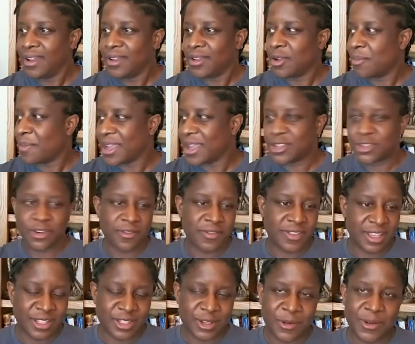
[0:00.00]
you're making sure
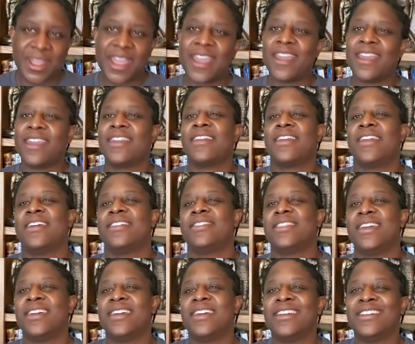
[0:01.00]
everything's okay and
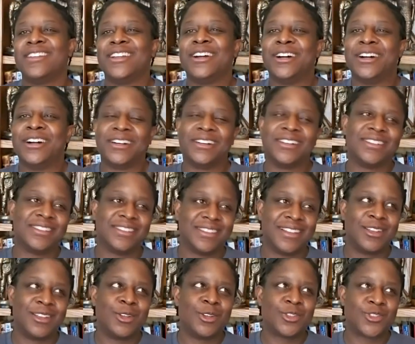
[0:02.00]
then uh
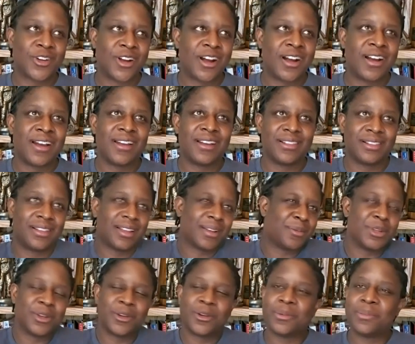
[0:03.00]
then you try like
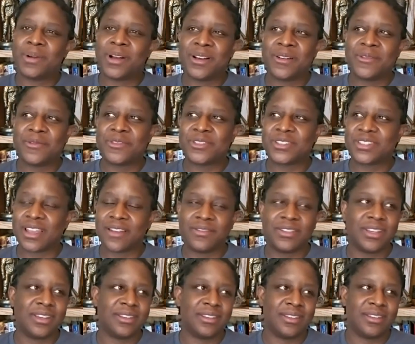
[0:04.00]
when you're above
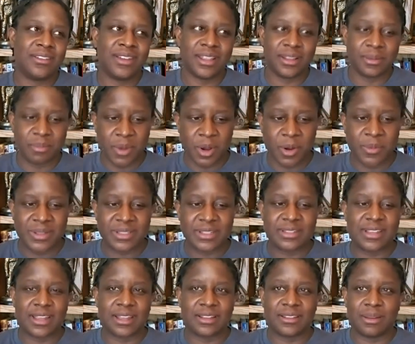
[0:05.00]
70 then you get a moment to
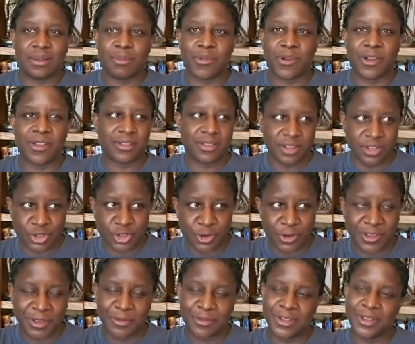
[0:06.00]
take a deep breath and enjoy
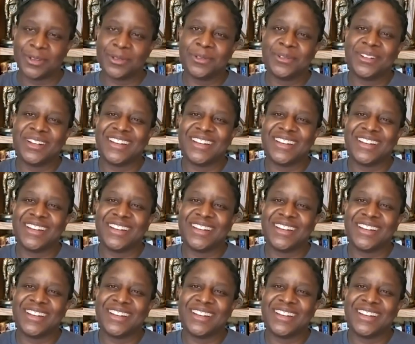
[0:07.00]
the view